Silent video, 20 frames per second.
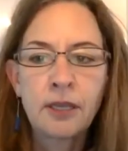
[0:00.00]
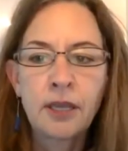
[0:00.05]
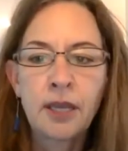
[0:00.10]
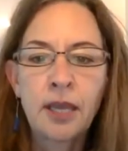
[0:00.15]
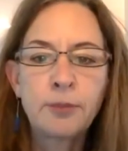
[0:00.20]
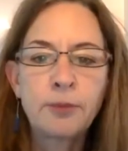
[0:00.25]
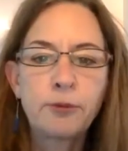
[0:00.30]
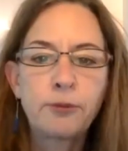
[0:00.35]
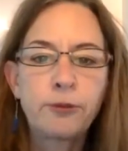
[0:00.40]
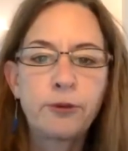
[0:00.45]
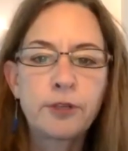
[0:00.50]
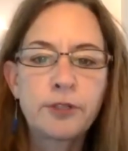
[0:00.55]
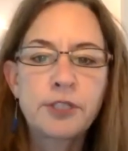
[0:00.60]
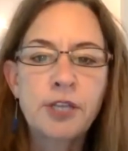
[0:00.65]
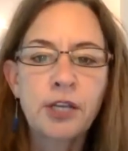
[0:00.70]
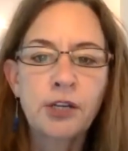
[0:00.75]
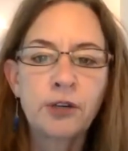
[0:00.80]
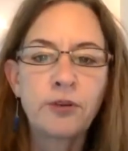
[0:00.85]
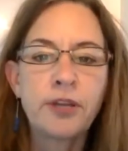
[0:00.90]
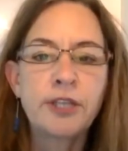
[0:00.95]
I'm a
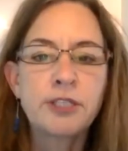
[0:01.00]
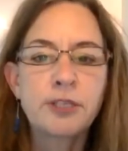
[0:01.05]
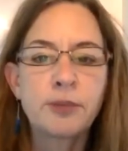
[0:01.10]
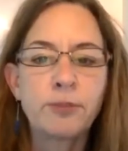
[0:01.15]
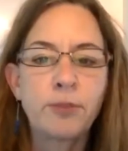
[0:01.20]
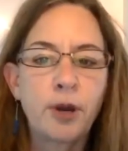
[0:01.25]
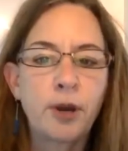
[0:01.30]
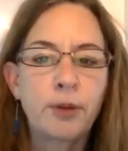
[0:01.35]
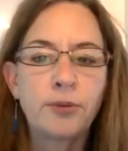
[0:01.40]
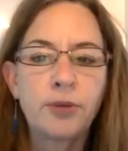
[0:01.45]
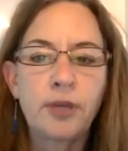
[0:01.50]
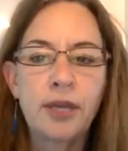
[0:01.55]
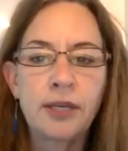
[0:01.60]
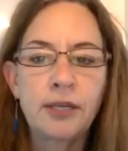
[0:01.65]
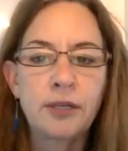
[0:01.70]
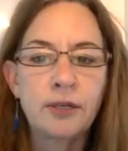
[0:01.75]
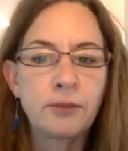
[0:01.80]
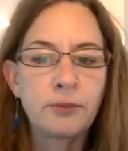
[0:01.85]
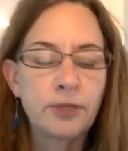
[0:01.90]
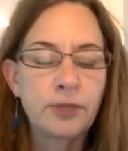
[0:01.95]
4th-generation
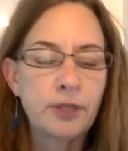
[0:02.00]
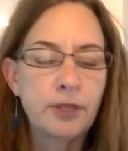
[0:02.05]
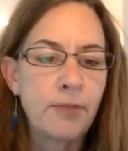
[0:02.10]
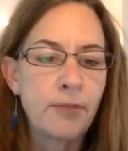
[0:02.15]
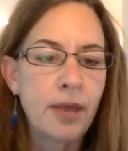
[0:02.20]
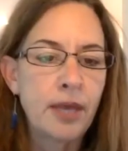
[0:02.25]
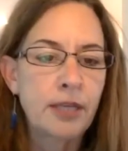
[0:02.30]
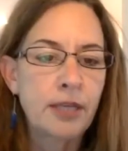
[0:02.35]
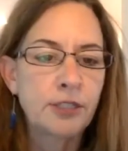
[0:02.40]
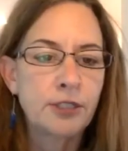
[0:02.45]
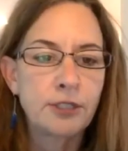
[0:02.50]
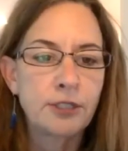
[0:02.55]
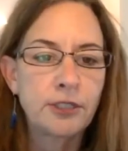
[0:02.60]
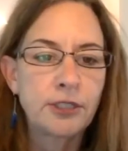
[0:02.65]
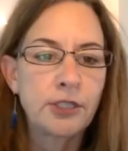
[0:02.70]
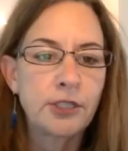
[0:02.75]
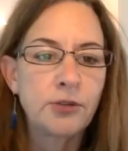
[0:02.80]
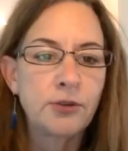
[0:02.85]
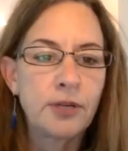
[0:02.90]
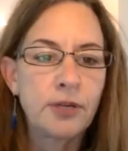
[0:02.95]
Marbleheader with a master's
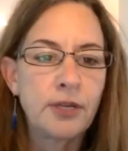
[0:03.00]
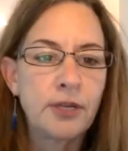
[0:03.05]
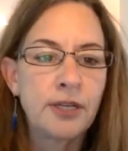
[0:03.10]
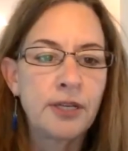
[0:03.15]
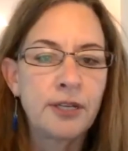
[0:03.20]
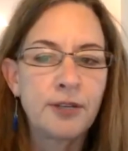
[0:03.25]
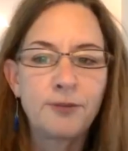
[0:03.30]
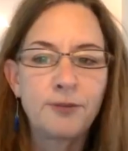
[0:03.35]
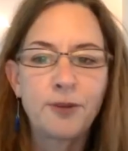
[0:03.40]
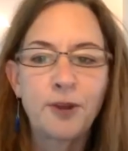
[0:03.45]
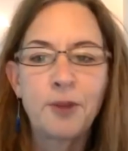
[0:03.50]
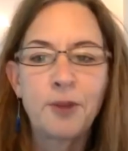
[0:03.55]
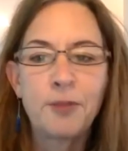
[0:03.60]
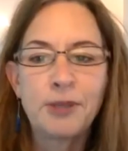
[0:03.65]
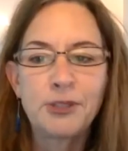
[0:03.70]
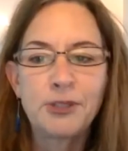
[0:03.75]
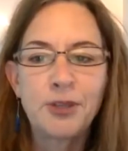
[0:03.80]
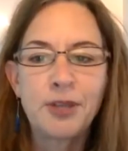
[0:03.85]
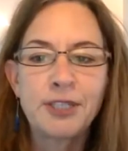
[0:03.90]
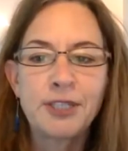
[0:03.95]
degree in
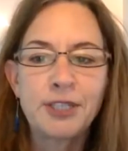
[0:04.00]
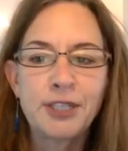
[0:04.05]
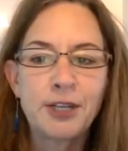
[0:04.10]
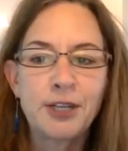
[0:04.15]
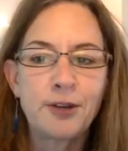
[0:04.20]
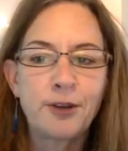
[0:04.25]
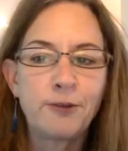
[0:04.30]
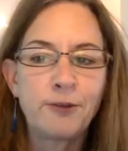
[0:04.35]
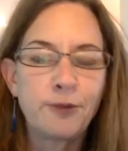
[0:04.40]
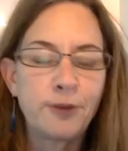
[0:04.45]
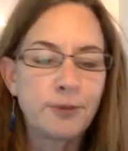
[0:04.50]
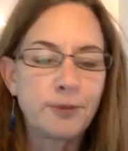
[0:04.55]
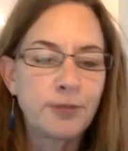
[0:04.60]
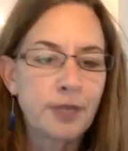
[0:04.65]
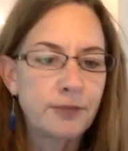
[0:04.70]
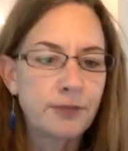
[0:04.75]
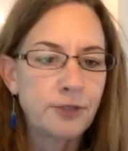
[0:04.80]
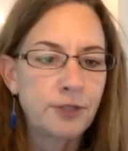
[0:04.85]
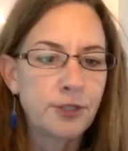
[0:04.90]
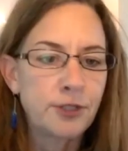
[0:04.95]
environmental engineering from
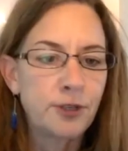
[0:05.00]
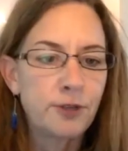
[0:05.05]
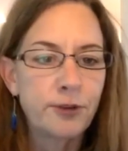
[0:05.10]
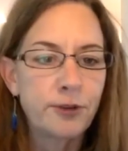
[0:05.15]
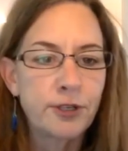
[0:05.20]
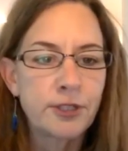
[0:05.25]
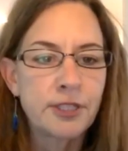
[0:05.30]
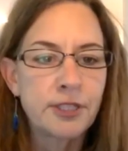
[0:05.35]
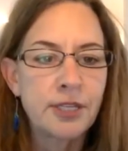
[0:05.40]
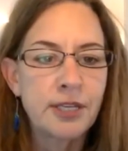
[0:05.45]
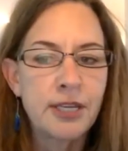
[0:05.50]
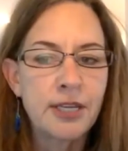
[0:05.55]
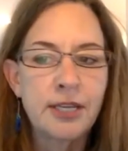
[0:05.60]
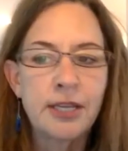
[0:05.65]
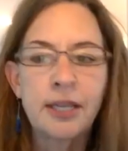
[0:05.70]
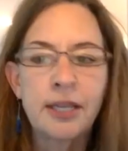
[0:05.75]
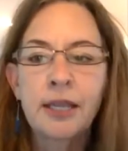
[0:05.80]
Tufts University,